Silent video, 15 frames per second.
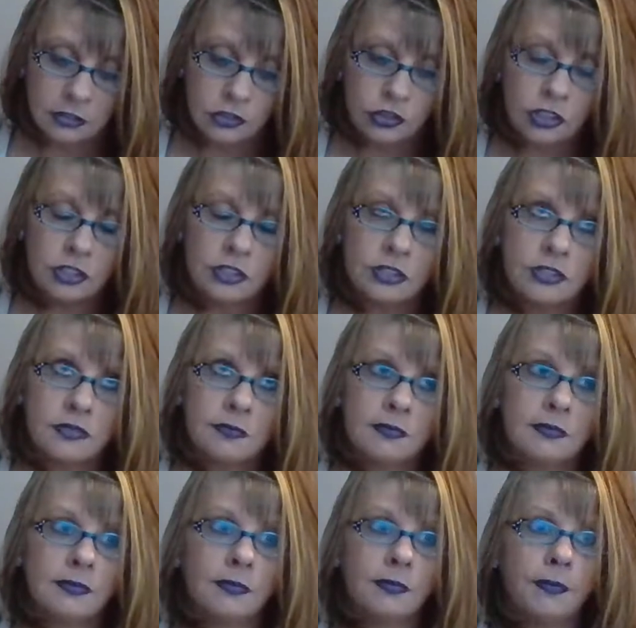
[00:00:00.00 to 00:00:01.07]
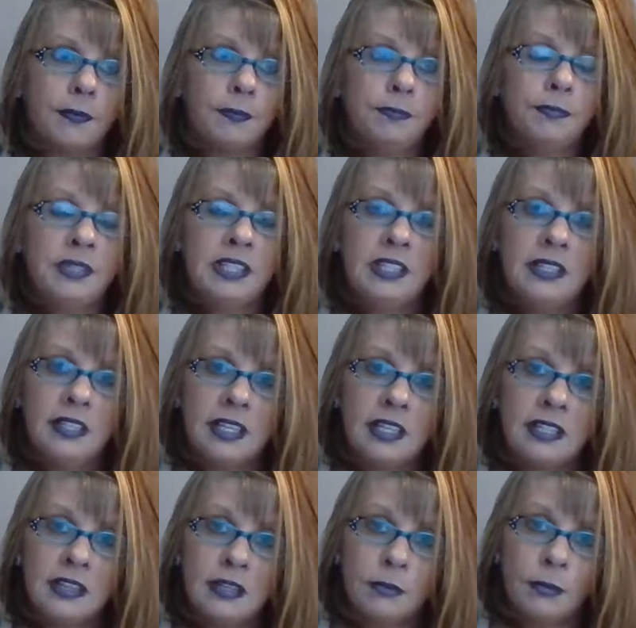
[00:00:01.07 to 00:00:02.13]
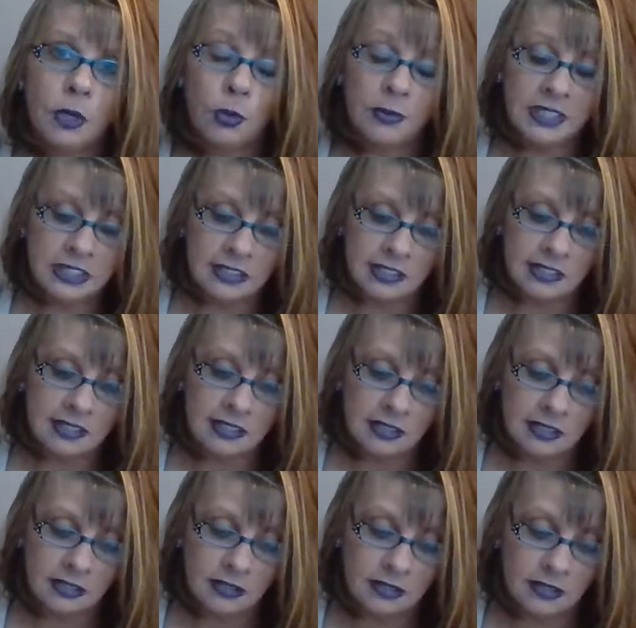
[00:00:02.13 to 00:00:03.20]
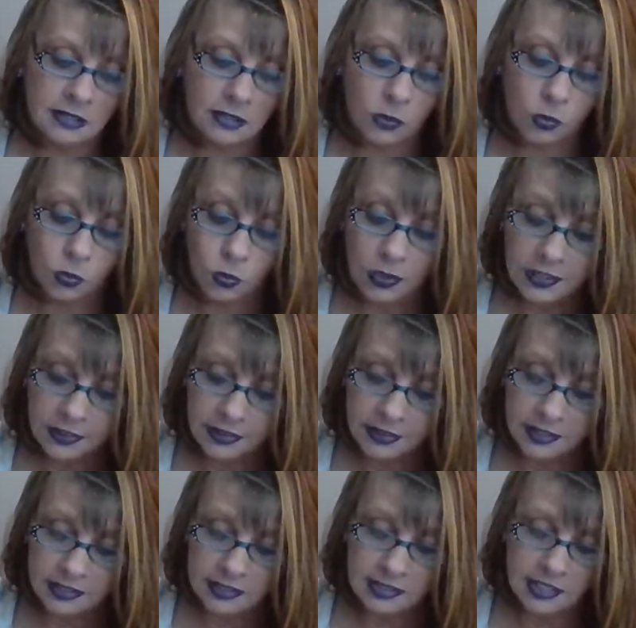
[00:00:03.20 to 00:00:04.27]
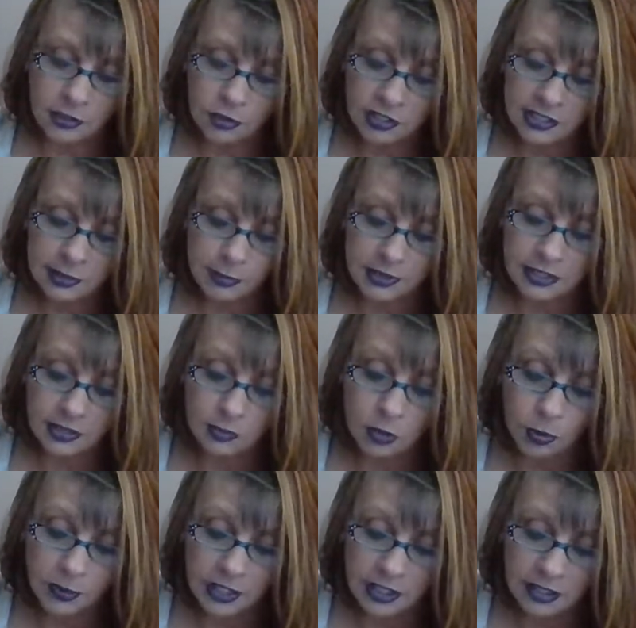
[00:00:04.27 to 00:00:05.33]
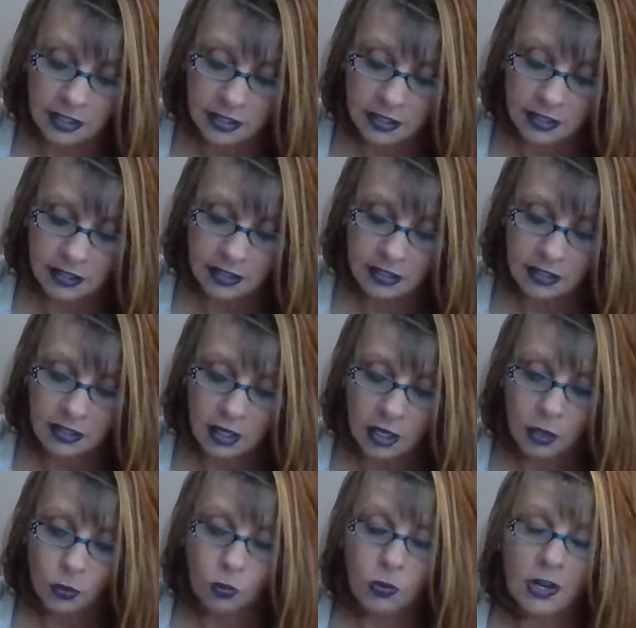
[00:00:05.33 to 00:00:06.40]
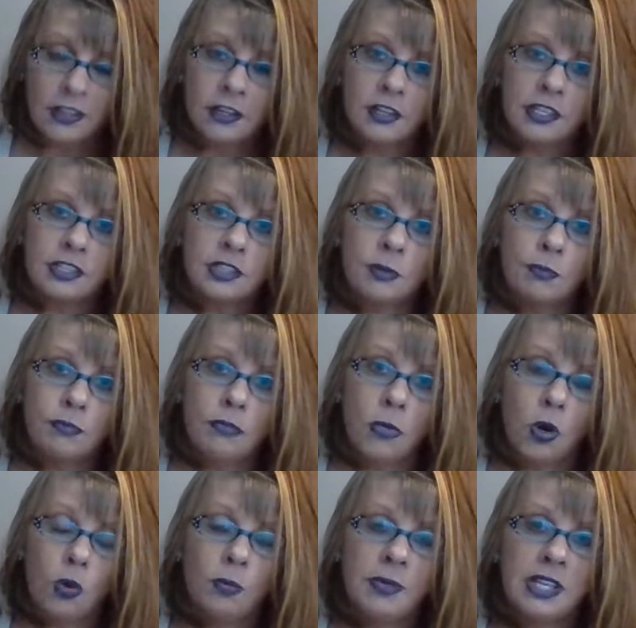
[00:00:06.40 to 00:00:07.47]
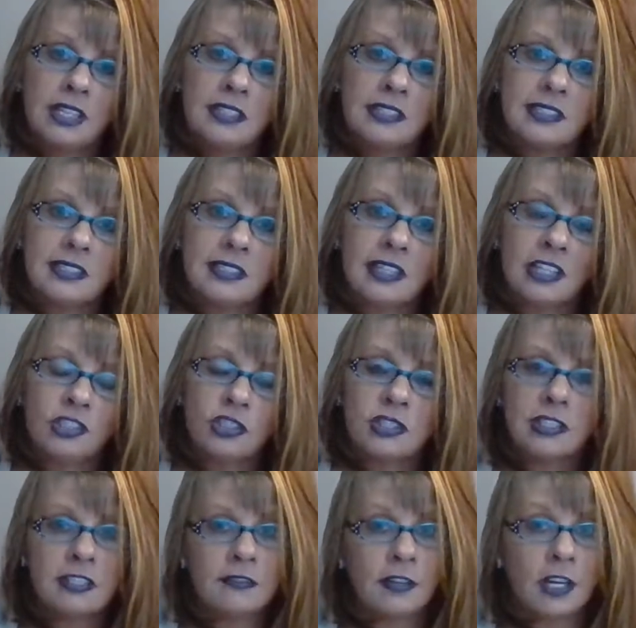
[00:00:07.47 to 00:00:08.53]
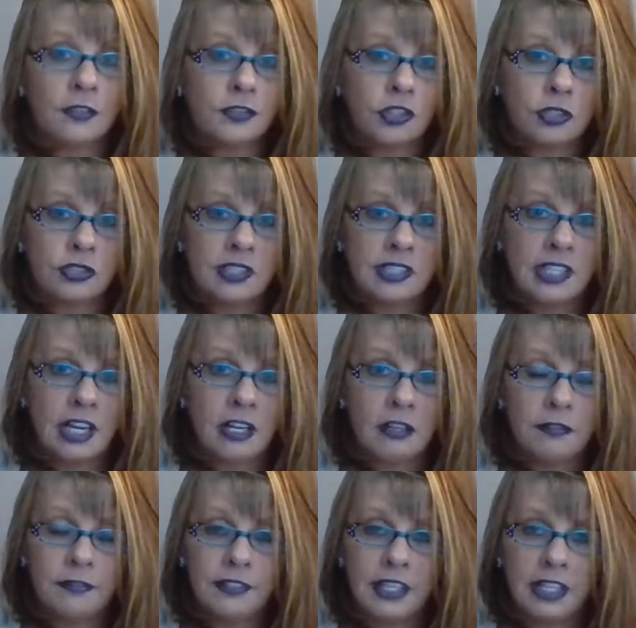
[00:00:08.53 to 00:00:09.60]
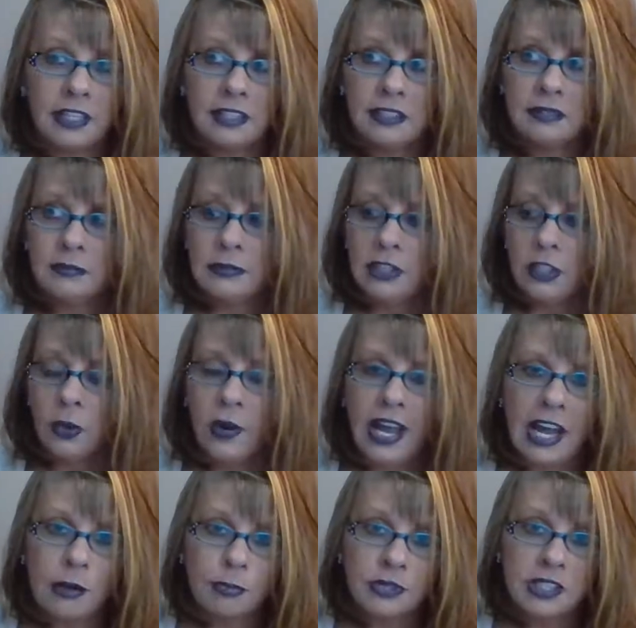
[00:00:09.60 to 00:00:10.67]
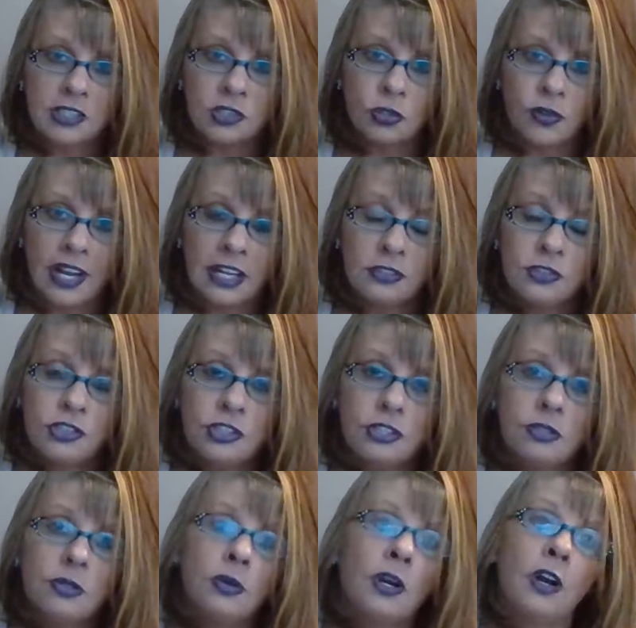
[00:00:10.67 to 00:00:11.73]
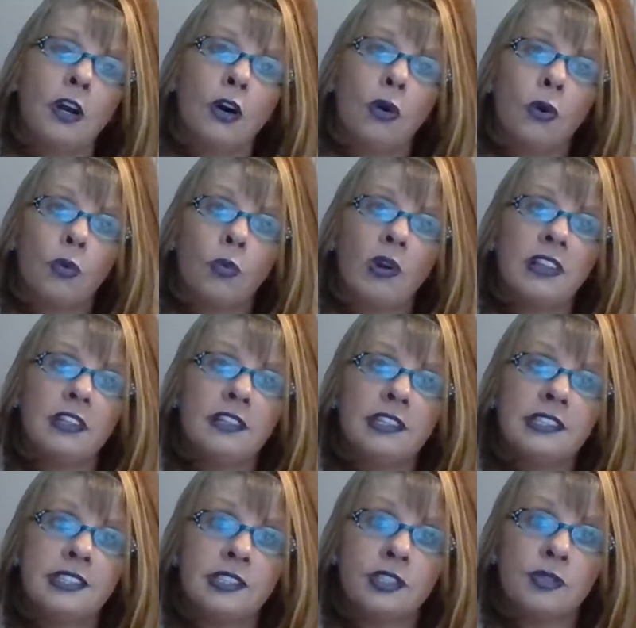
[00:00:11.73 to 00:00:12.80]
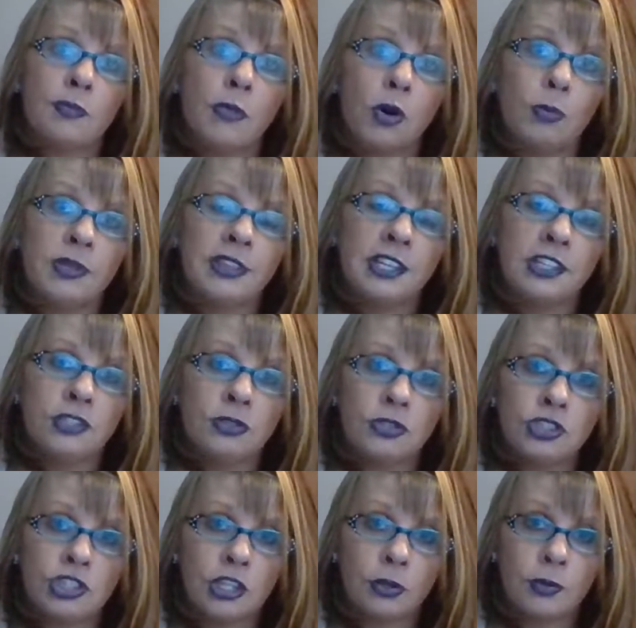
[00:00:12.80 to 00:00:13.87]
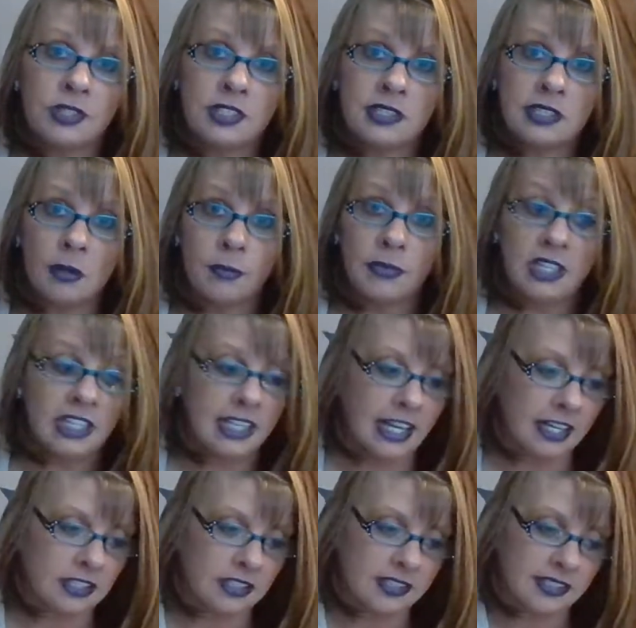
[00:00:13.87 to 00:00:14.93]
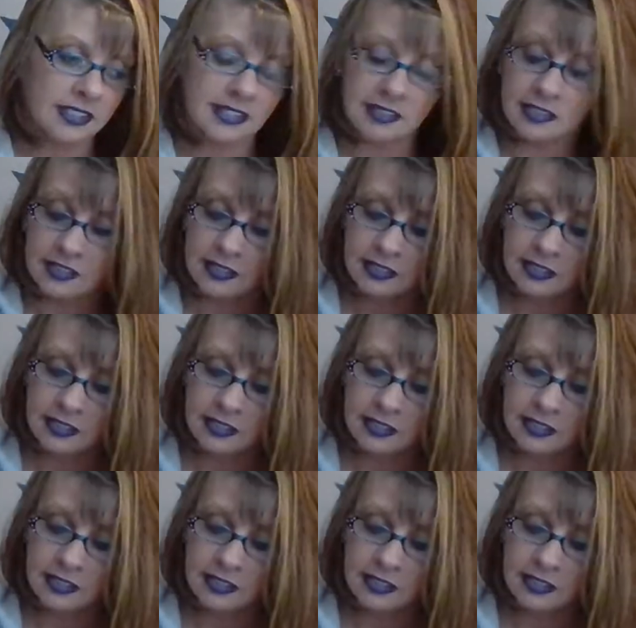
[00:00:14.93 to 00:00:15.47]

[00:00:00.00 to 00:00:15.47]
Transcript: Just be in the moment with this serendipitous moment. Whether it's a moment that just involves yourself in, you know, happenings around you, or whether this is a moment that you share with somebody else